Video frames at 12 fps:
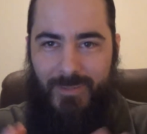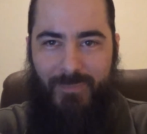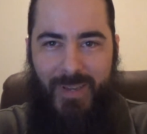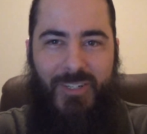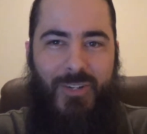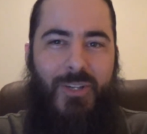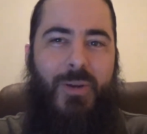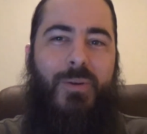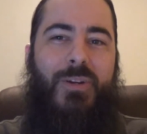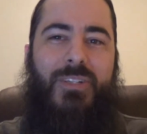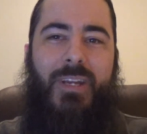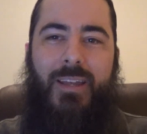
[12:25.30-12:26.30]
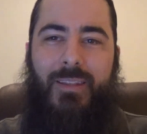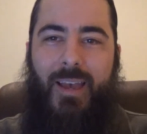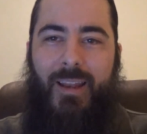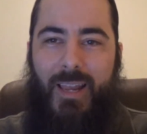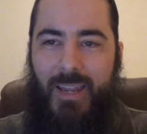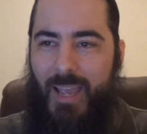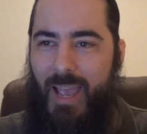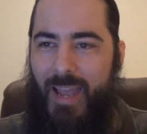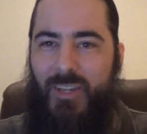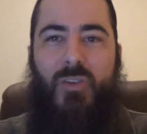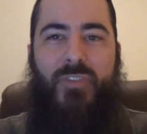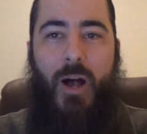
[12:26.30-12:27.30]
Make sure you understand that,
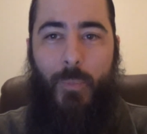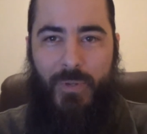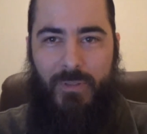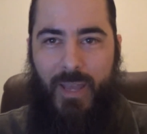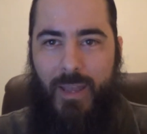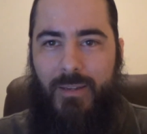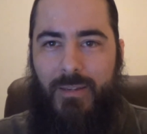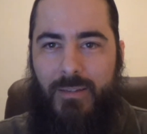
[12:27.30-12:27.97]
and you've helped in that.